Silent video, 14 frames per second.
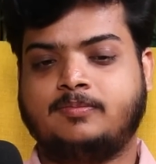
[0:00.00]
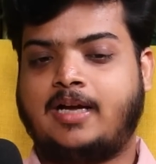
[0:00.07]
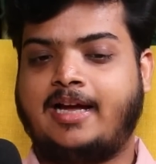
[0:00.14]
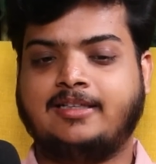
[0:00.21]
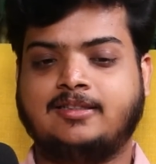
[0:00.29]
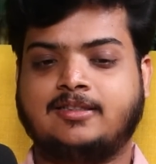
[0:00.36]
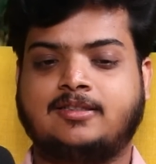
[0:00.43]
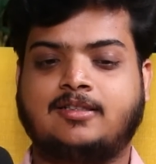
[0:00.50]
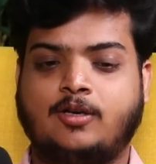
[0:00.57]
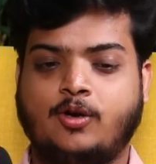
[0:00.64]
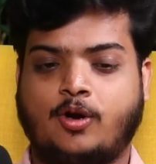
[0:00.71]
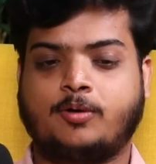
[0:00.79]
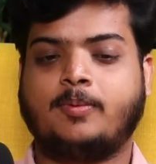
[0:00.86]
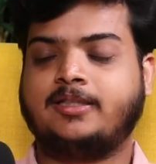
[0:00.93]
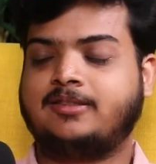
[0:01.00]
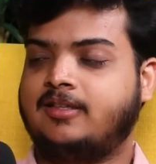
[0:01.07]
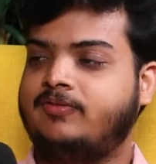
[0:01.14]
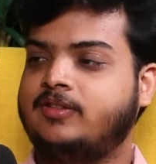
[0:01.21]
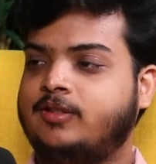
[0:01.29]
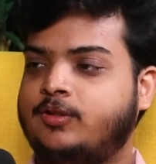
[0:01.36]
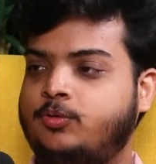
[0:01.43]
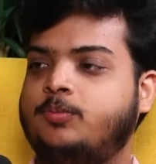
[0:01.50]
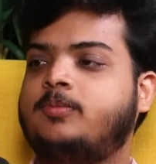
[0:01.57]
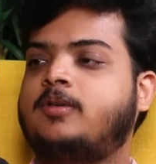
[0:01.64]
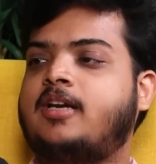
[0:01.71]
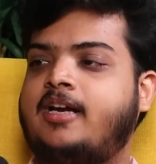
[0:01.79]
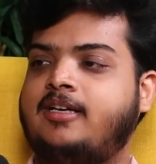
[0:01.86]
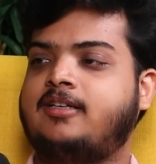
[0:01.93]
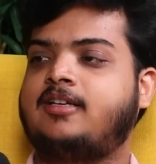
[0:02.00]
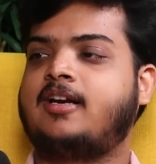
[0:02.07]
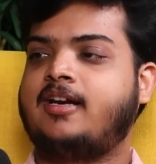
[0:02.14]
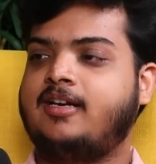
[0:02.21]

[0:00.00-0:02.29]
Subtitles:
I just locked myself in the room, cried.